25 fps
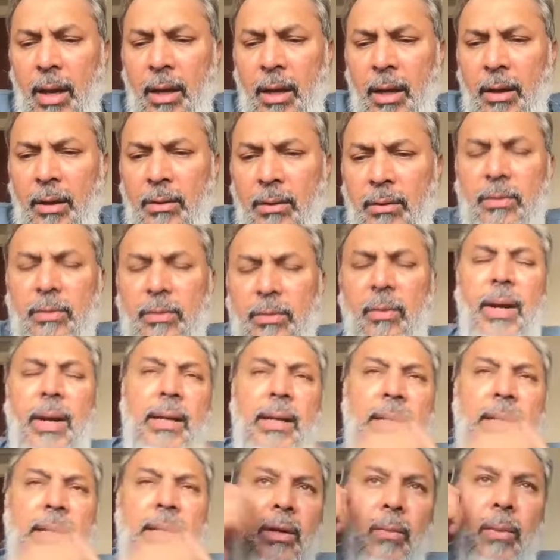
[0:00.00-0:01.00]

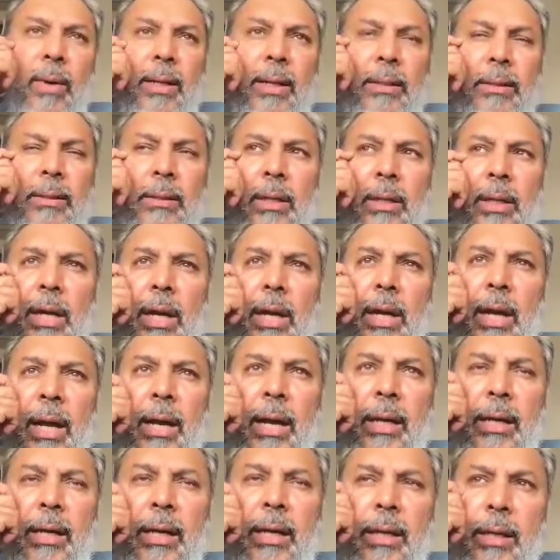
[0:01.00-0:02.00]
And so what I did was
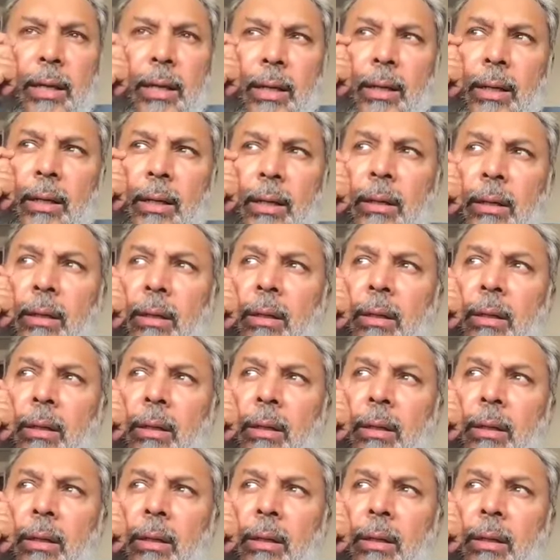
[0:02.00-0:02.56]
I